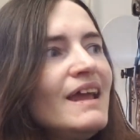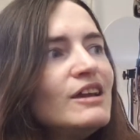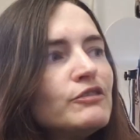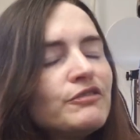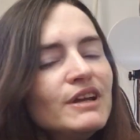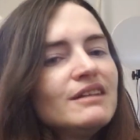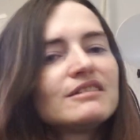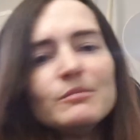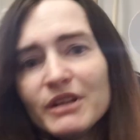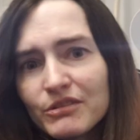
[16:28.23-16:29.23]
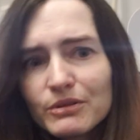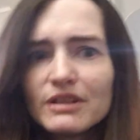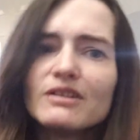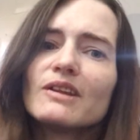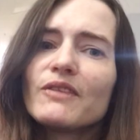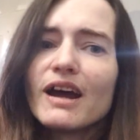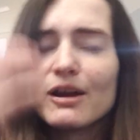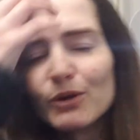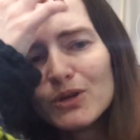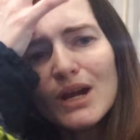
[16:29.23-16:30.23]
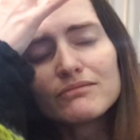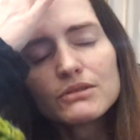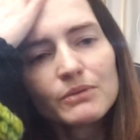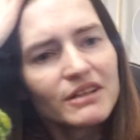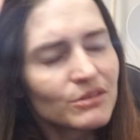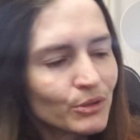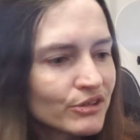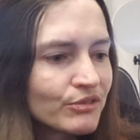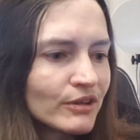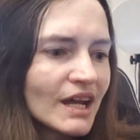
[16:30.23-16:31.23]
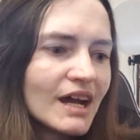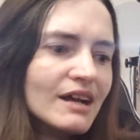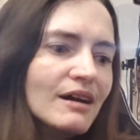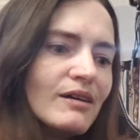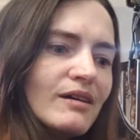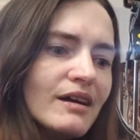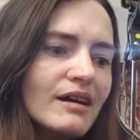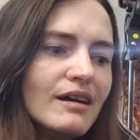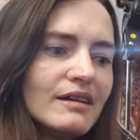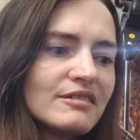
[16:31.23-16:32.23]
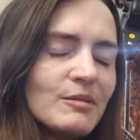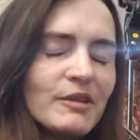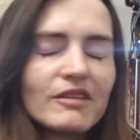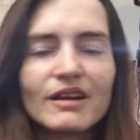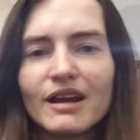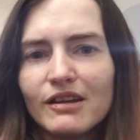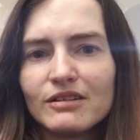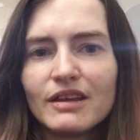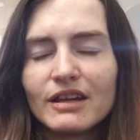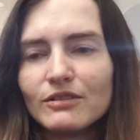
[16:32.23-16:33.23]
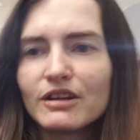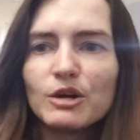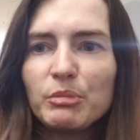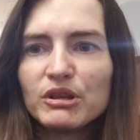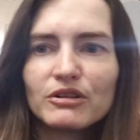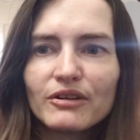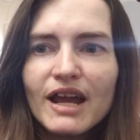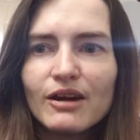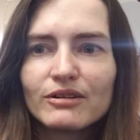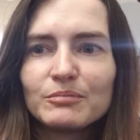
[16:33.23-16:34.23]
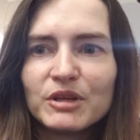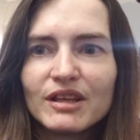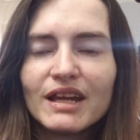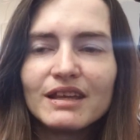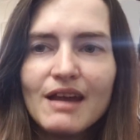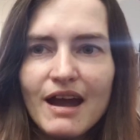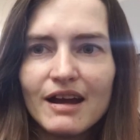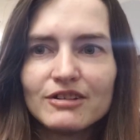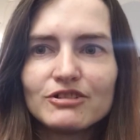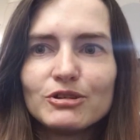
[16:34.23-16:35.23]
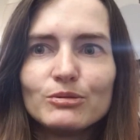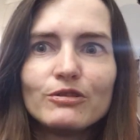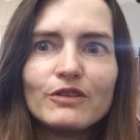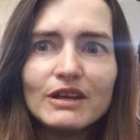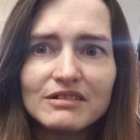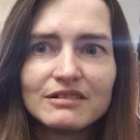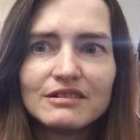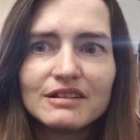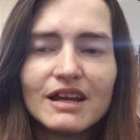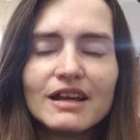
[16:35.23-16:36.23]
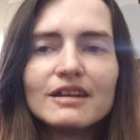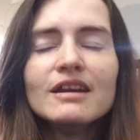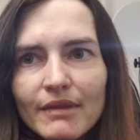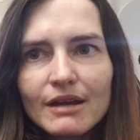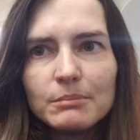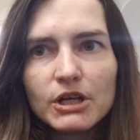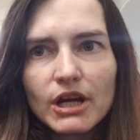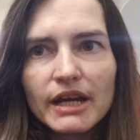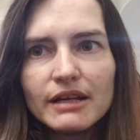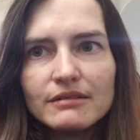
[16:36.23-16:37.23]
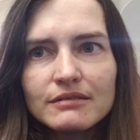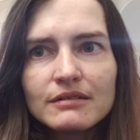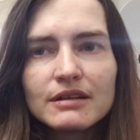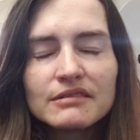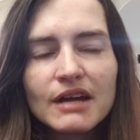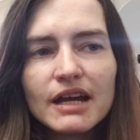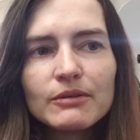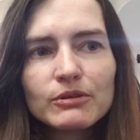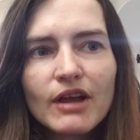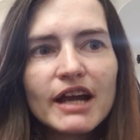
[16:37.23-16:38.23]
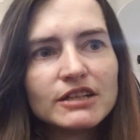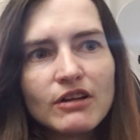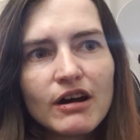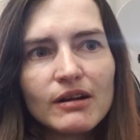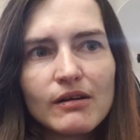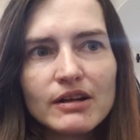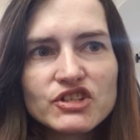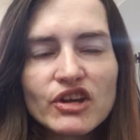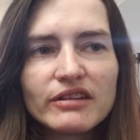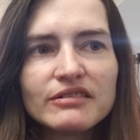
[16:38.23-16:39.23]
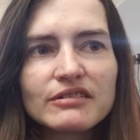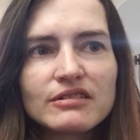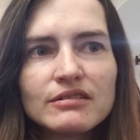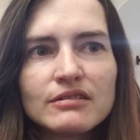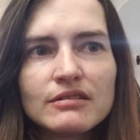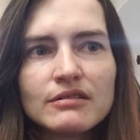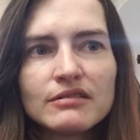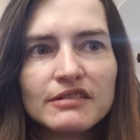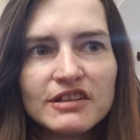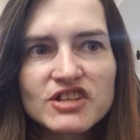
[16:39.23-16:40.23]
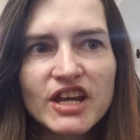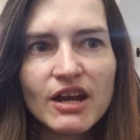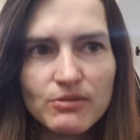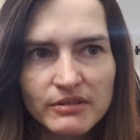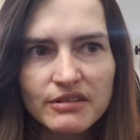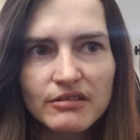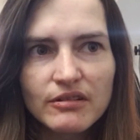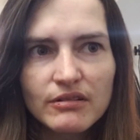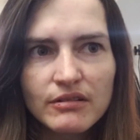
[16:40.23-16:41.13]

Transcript: if somebody's really good at that, or you have a resource for that, and something that I could like look up and learn how to be like, yeah, do this instead, that'd be great. Because I rely a lot on just stitch counts